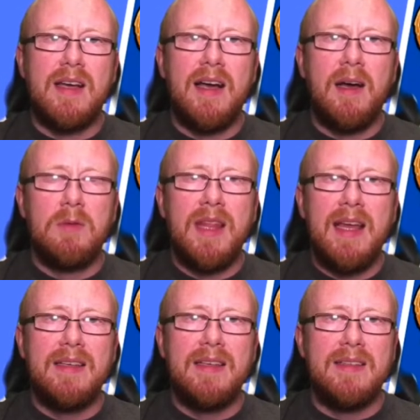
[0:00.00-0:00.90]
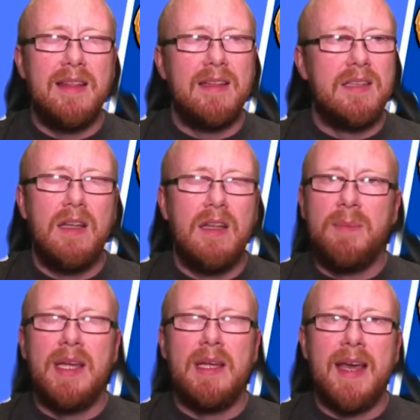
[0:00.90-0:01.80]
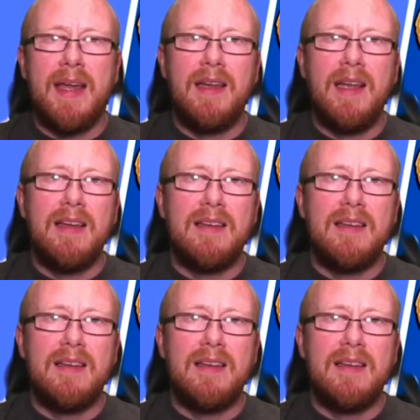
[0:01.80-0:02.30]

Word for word: out there, and then they delivered a PBN link,